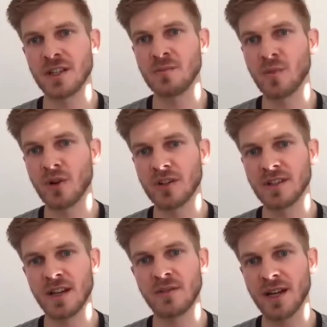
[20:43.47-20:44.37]
It more
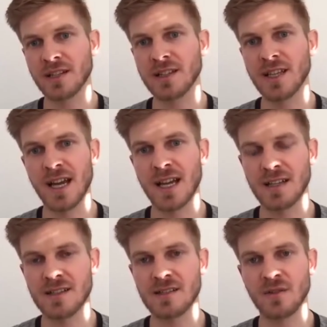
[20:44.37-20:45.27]
directly
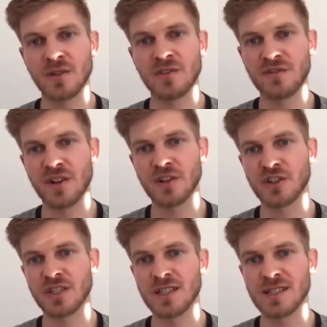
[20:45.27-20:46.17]
acts on the
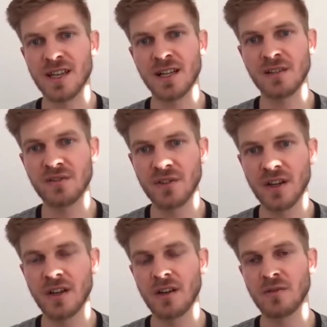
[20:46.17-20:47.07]
function itself
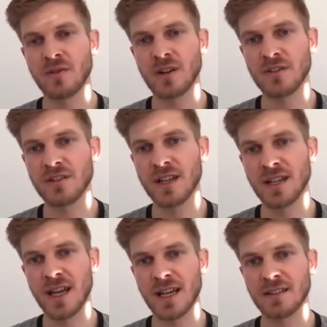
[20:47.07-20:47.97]
rather
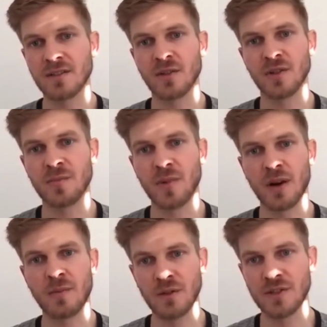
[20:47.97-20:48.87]
than acting on the
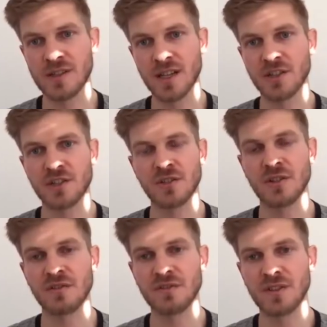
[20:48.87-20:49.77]
parameterization of